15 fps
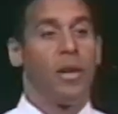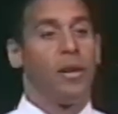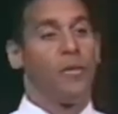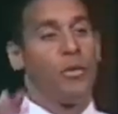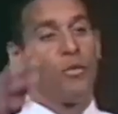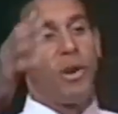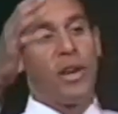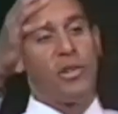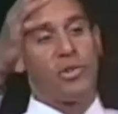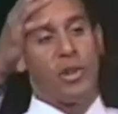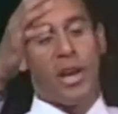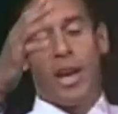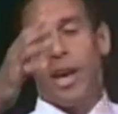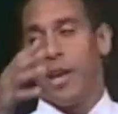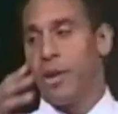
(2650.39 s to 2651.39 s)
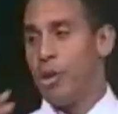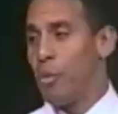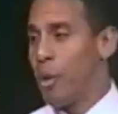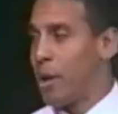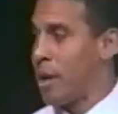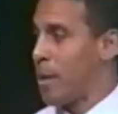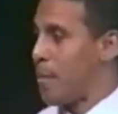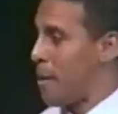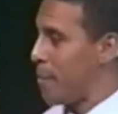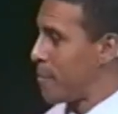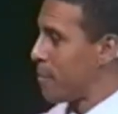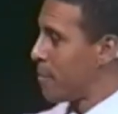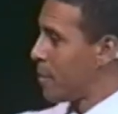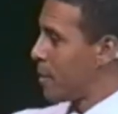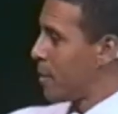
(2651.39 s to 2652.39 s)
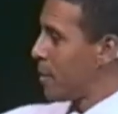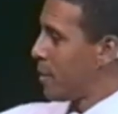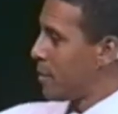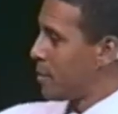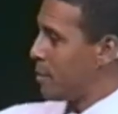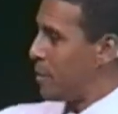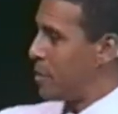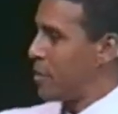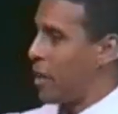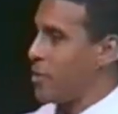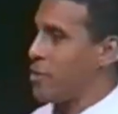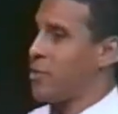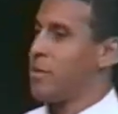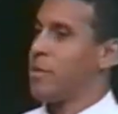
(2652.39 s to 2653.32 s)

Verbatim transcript: If you raise your hand or you want to come up to be touched